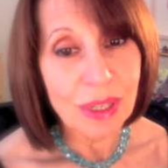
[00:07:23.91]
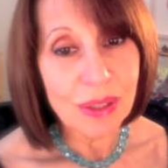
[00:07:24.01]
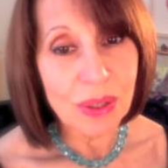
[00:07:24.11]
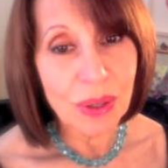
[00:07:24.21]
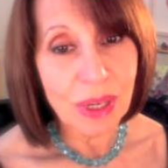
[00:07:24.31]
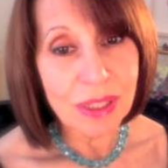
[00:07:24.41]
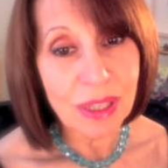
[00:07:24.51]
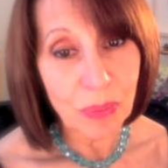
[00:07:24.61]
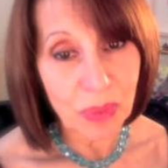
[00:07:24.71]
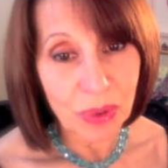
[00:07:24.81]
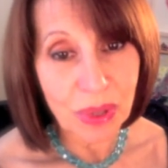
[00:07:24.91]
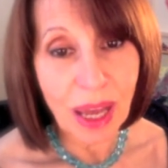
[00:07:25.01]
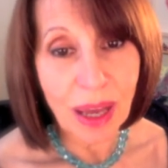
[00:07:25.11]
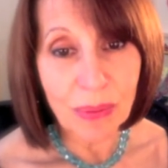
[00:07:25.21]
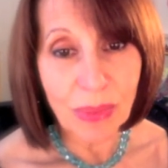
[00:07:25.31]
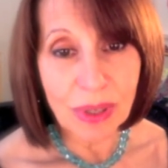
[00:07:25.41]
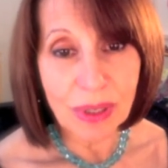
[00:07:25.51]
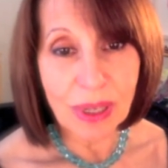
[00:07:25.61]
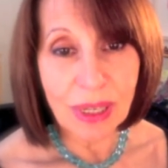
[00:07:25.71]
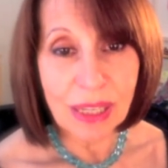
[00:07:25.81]
So it's up to them
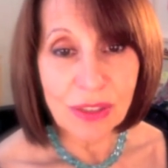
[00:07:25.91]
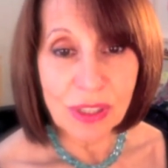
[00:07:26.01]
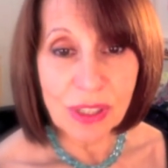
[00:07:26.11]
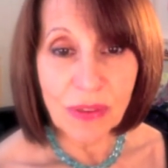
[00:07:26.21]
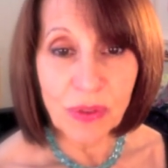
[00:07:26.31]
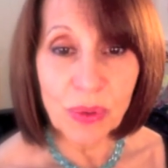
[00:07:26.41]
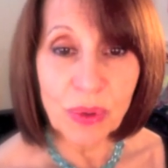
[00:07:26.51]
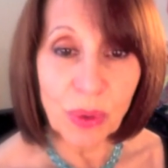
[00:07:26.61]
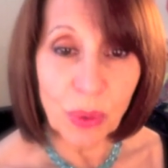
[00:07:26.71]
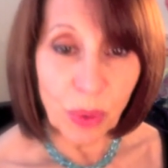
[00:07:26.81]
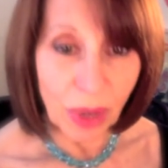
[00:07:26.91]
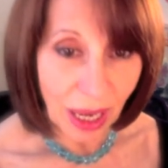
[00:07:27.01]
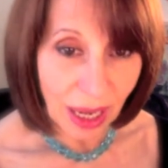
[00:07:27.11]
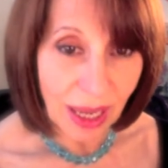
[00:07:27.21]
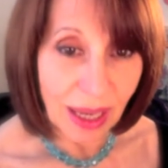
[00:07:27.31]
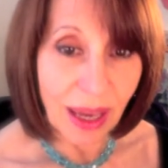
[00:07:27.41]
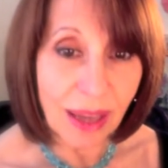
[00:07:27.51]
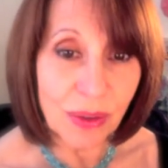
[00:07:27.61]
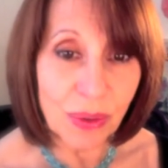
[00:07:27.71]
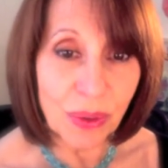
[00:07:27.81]
I just have to know what I
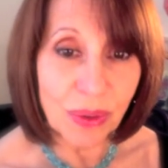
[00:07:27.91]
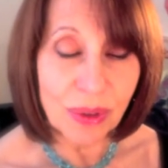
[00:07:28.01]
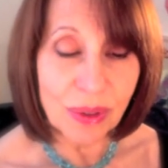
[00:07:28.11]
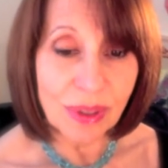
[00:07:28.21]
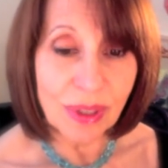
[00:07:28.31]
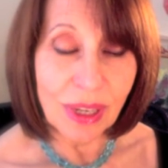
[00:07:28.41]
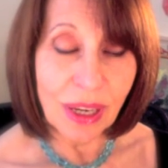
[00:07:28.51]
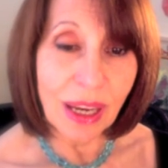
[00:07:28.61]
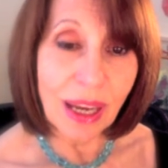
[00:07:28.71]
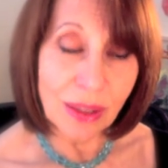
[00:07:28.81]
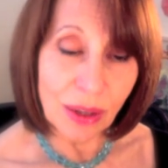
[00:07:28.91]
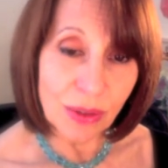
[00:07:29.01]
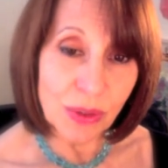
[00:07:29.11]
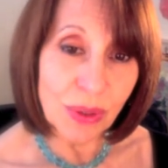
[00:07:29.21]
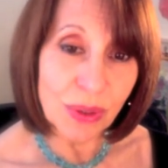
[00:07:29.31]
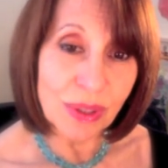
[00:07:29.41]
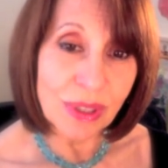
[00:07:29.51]
can do and not do.